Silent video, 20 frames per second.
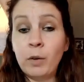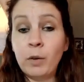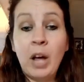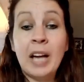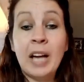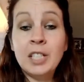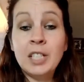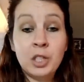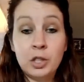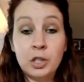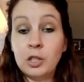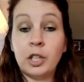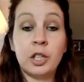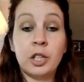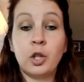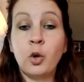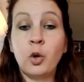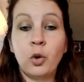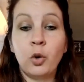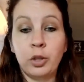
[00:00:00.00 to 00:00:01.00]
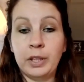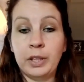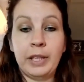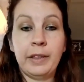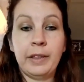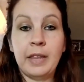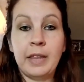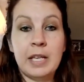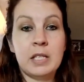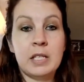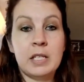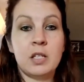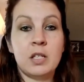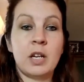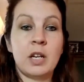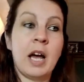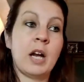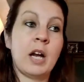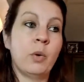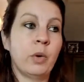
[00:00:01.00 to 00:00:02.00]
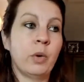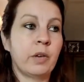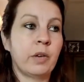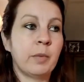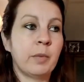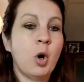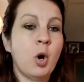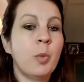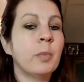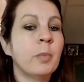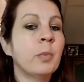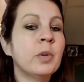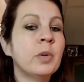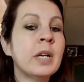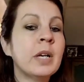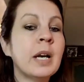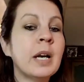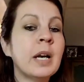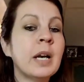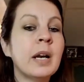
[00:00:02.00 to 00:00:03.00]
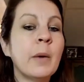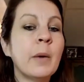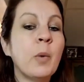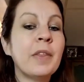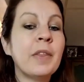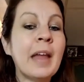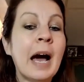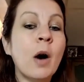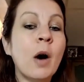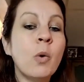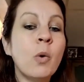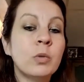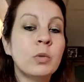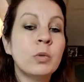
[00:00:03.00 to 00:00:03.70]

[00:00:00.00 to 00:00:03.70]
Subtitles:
I just started Googling things on how to work from home without